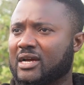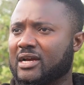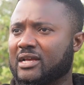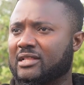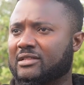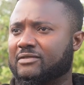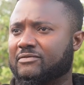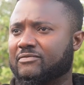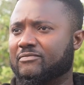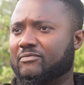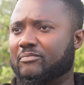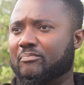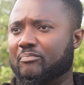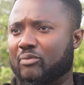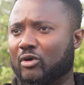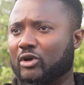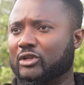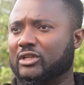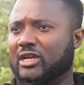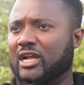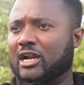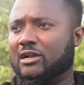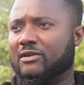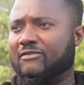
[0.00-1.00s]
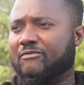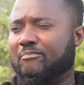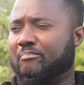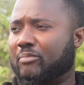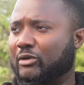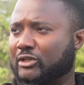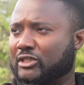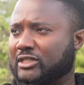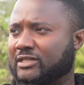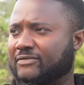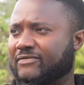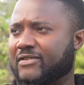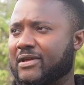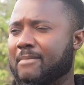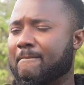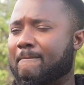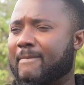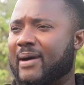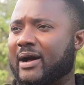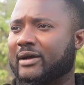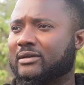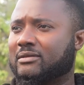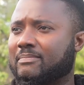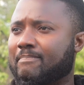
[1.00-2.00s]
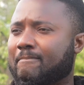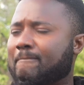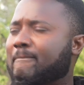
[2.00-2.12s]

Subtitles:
it brought a lot of positive impact